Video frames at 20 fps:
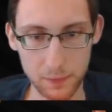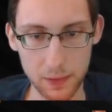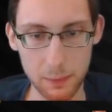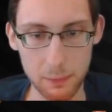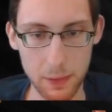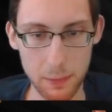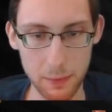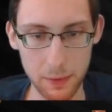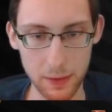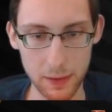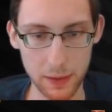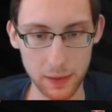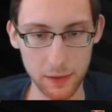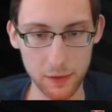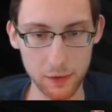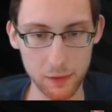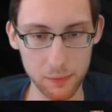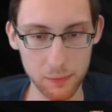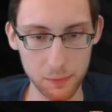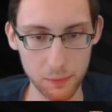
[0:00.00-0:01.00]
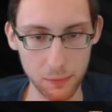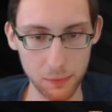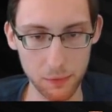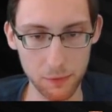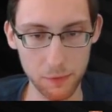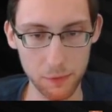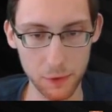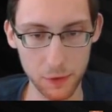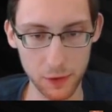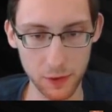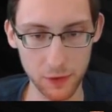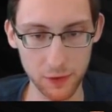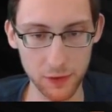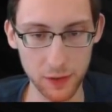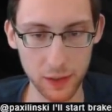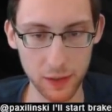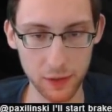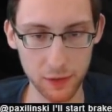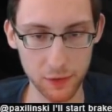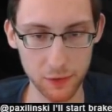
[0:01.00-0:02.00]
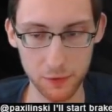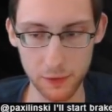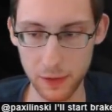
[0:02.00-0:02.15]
Maybe like forty seconds of